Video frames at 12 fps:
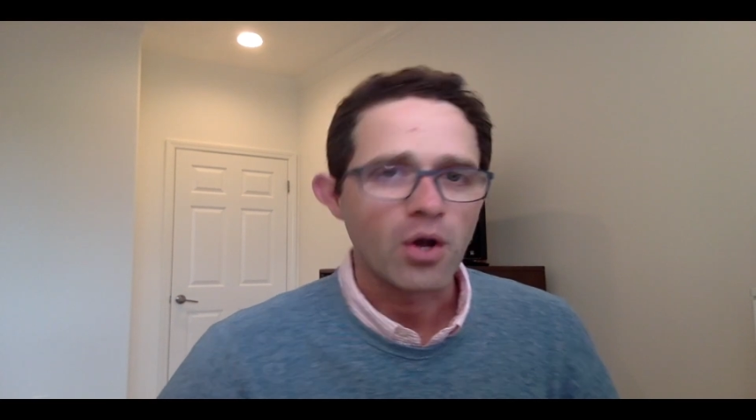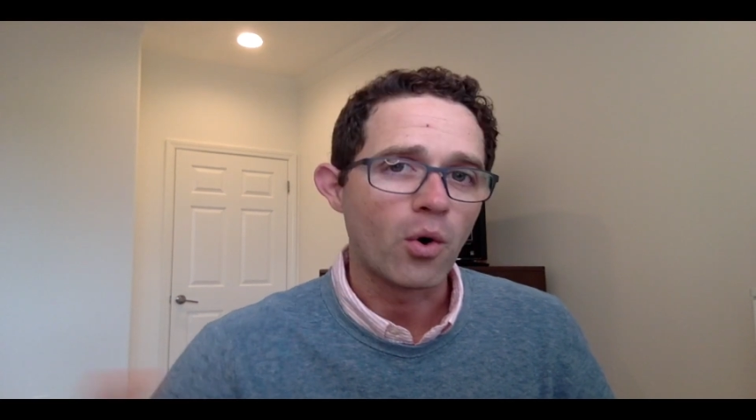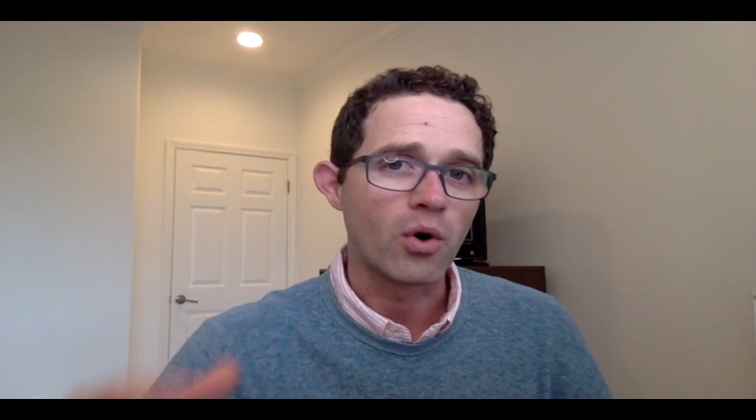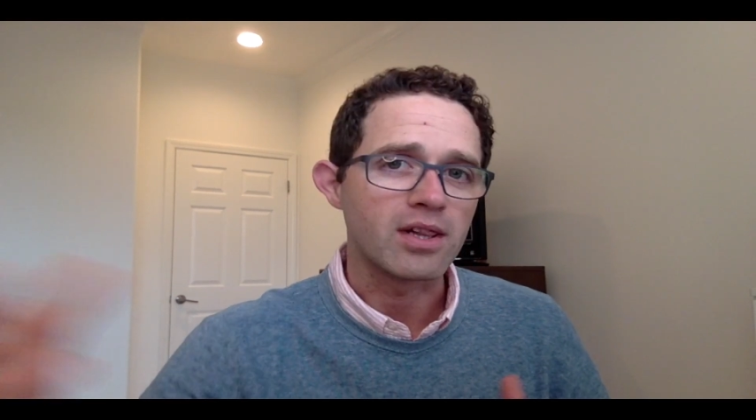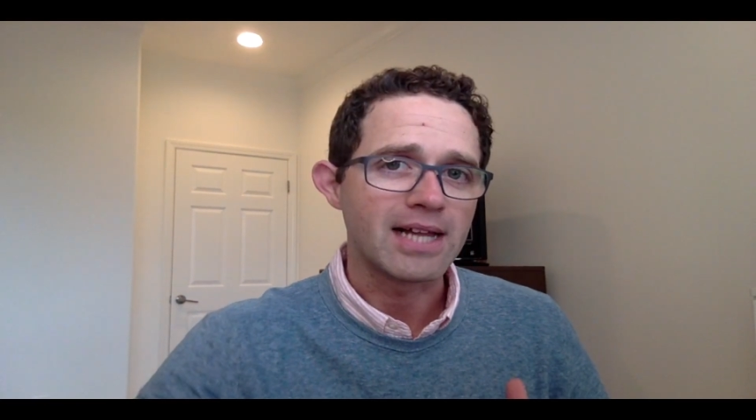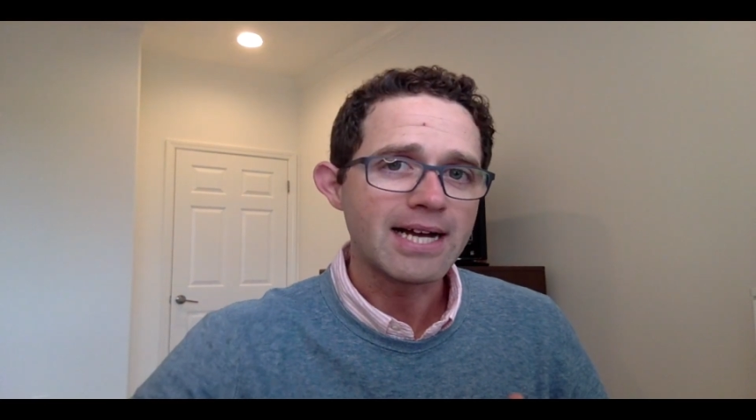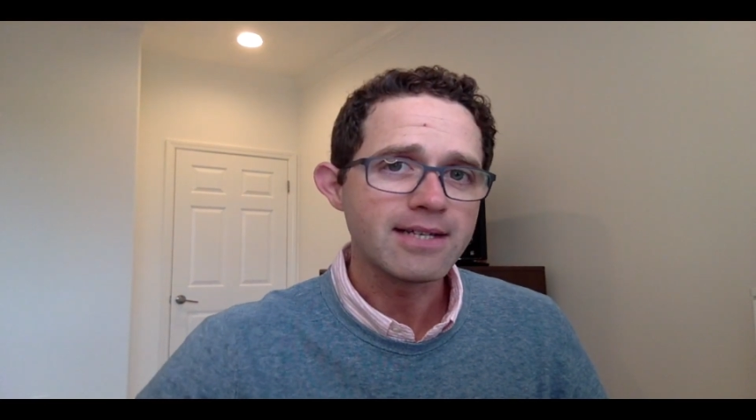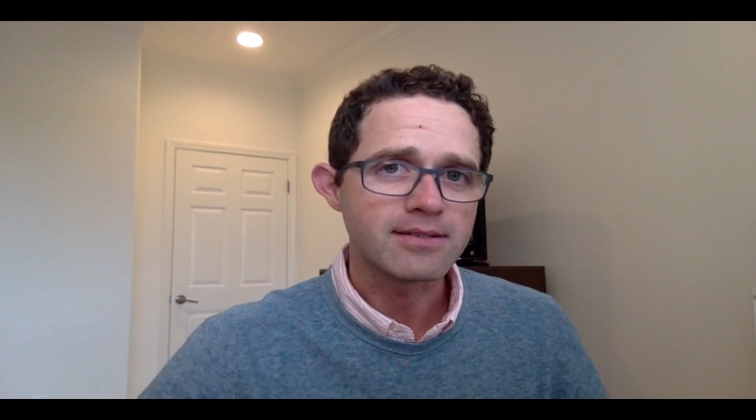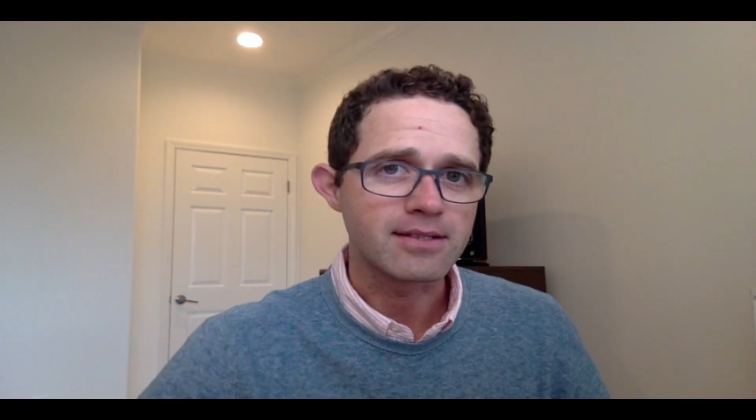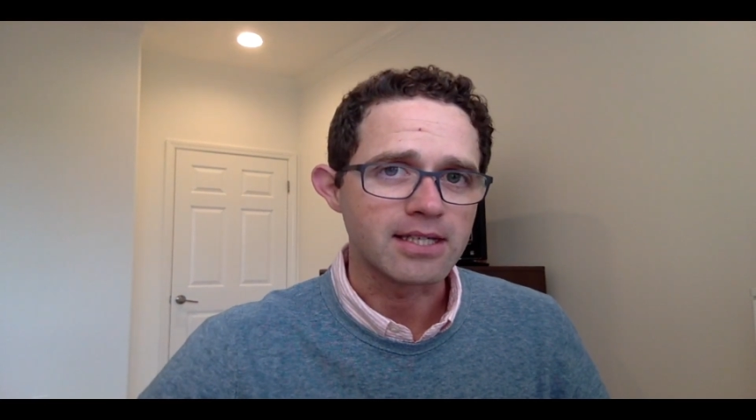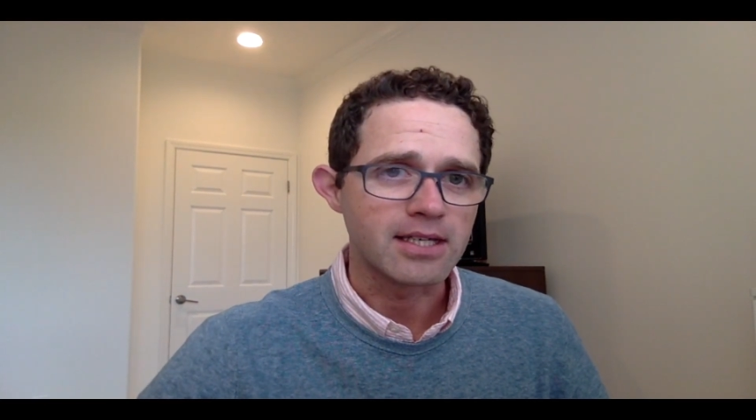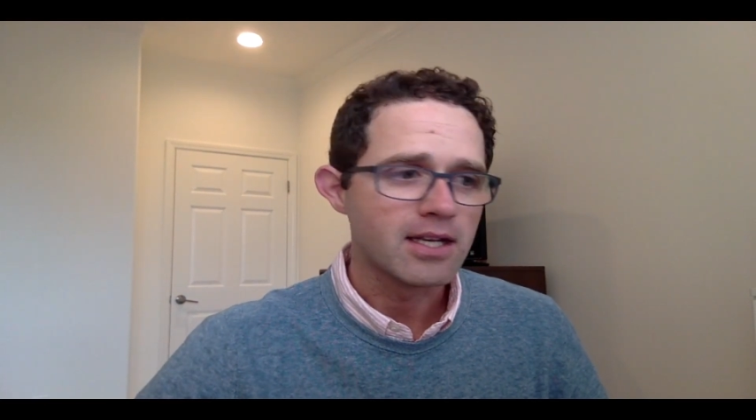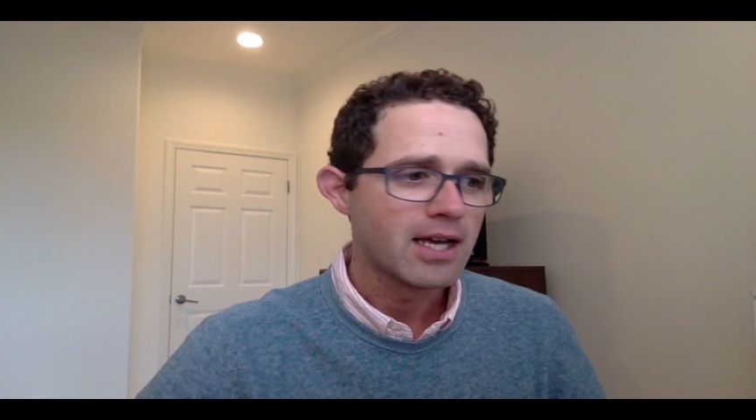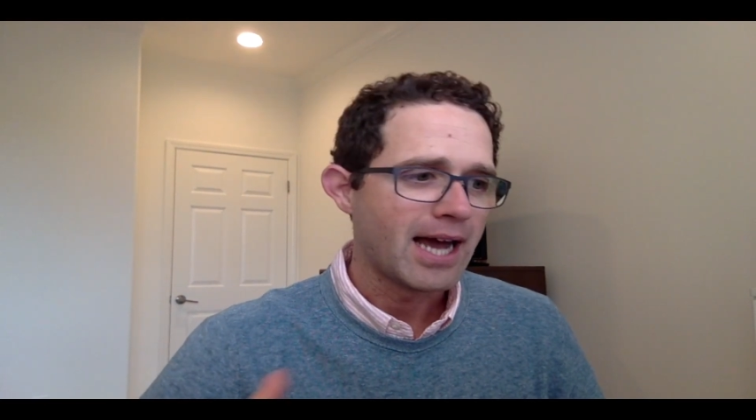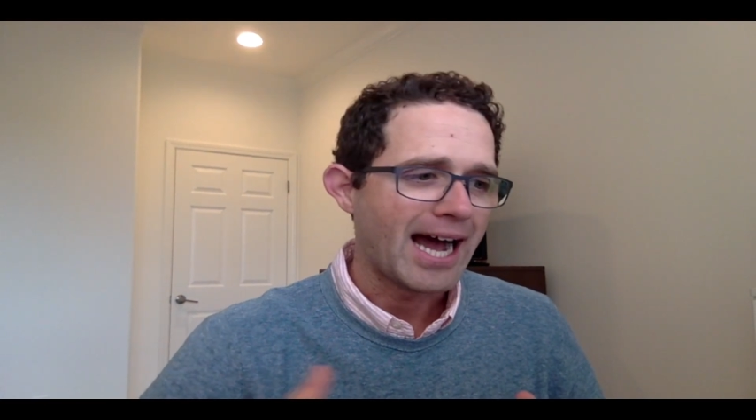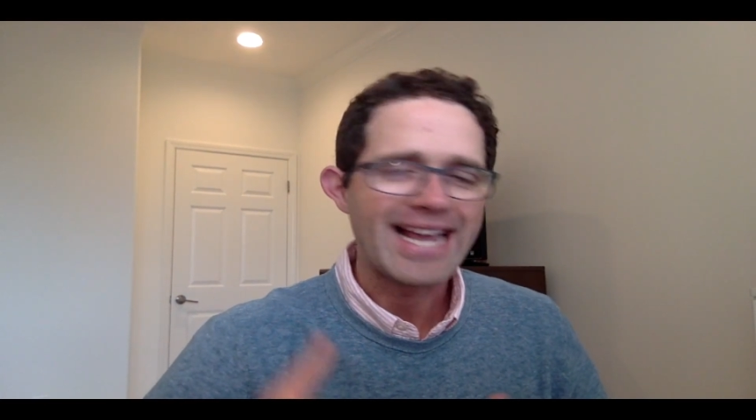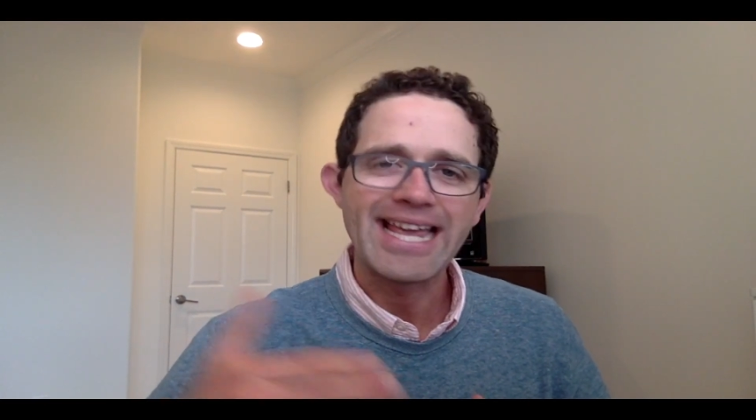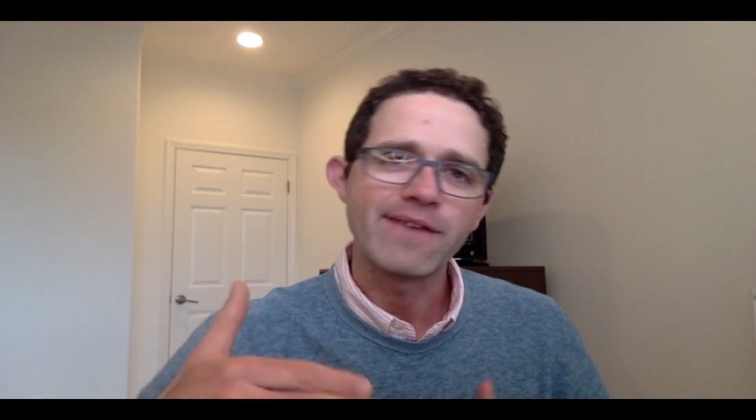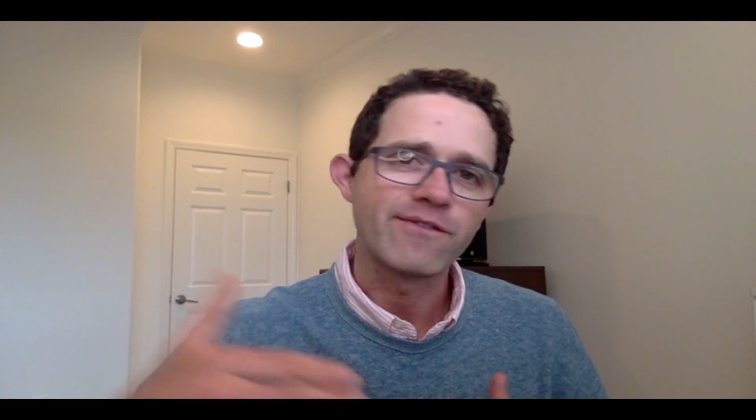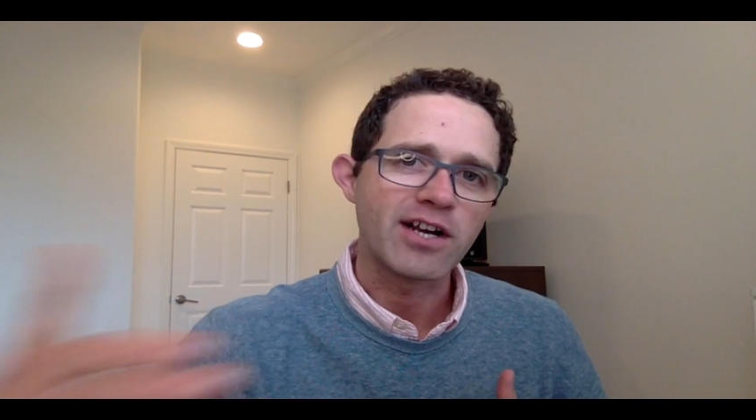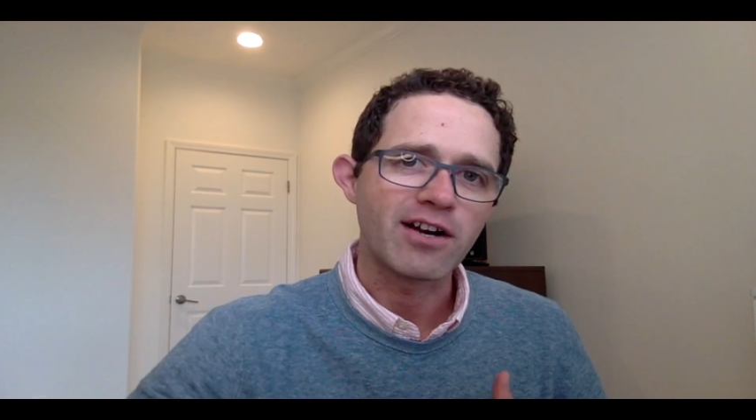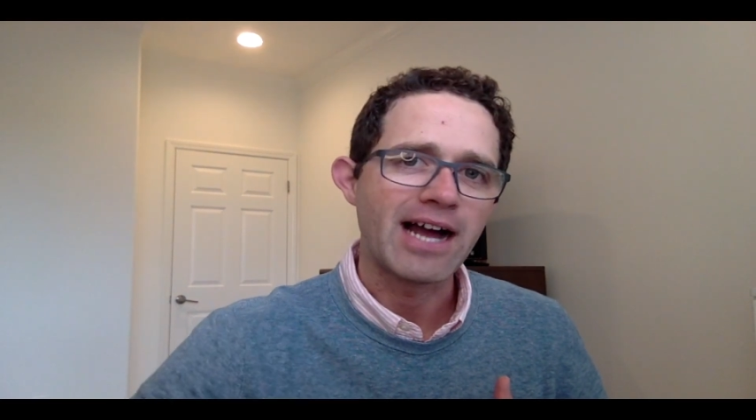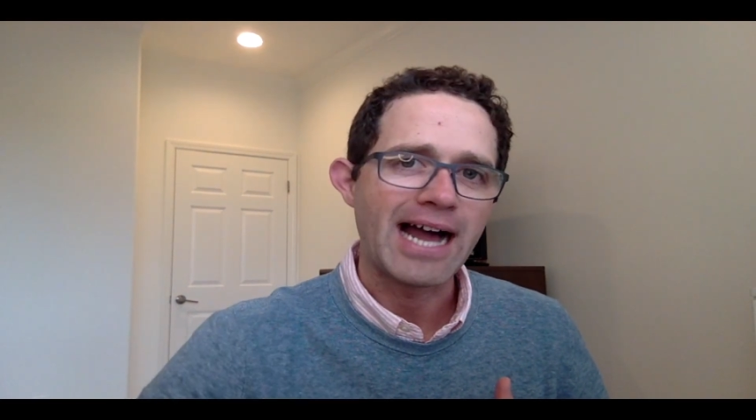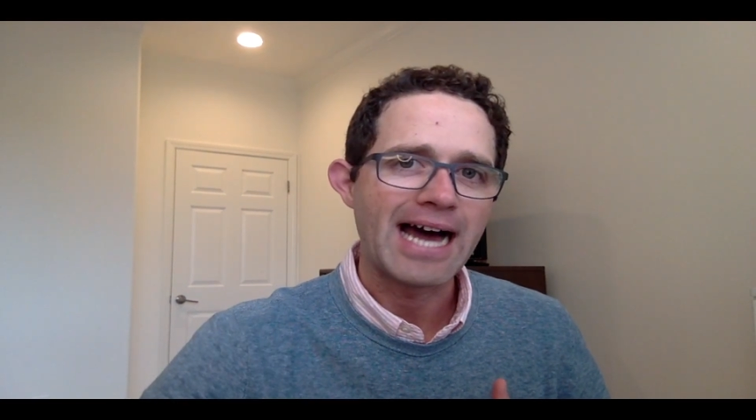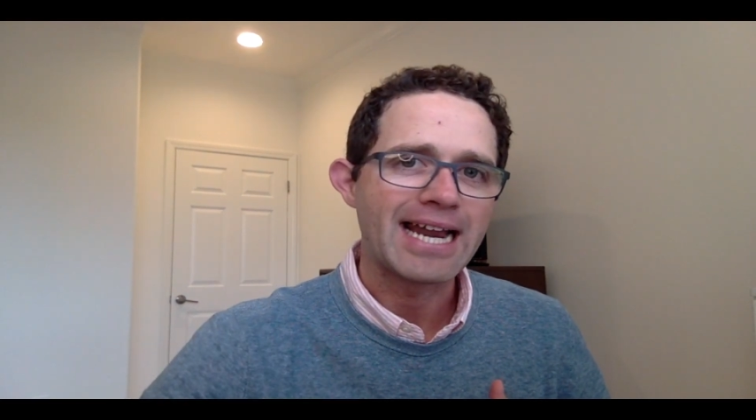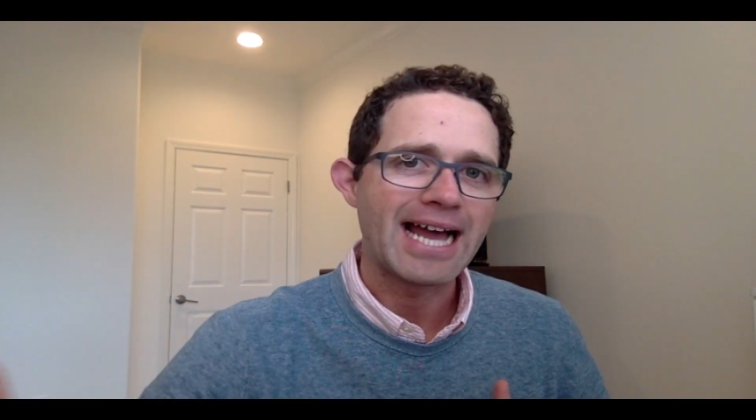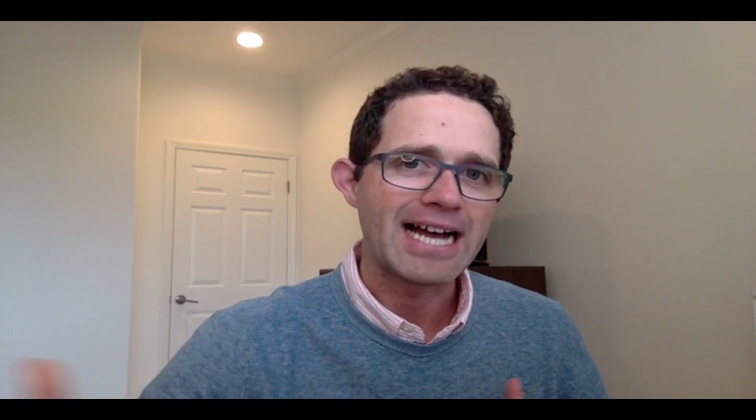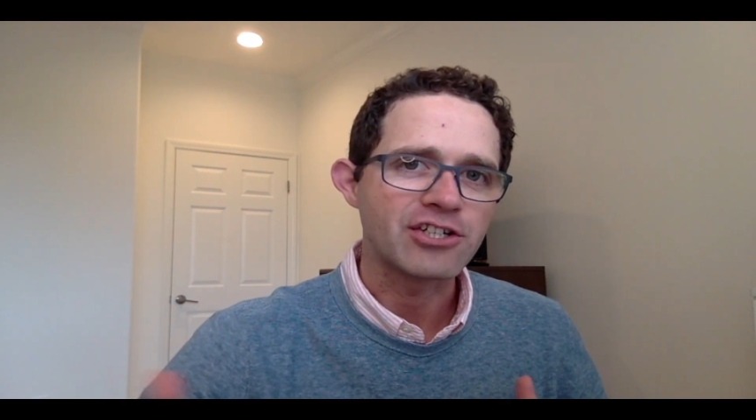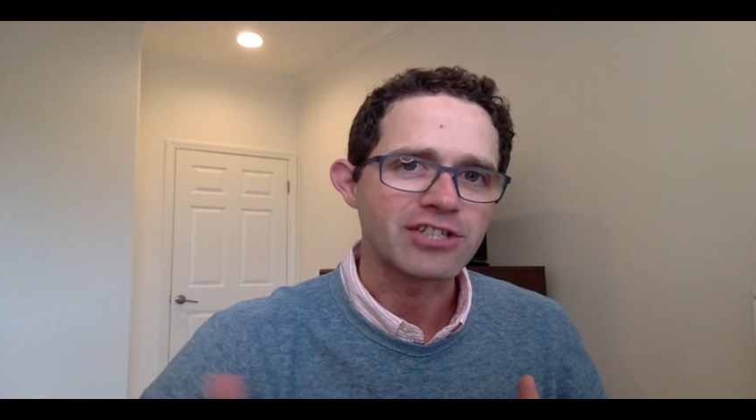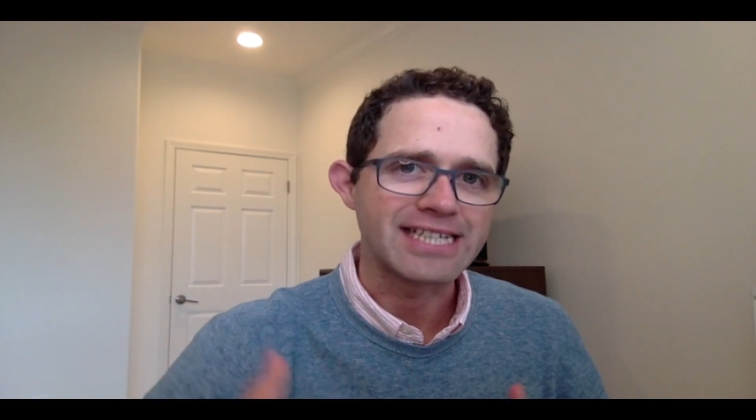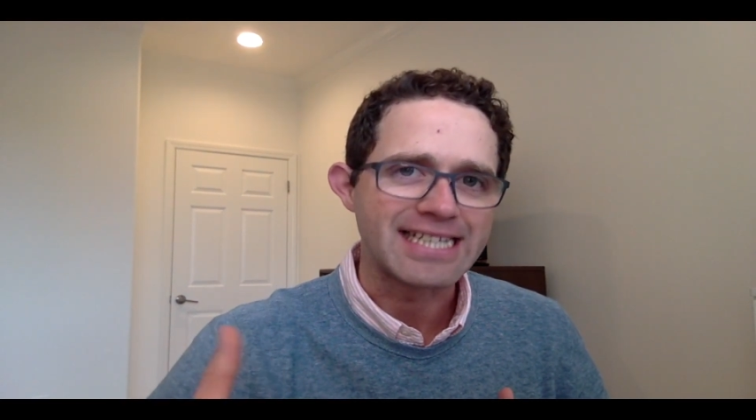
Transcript: Or lastly, I can't figure out how to actually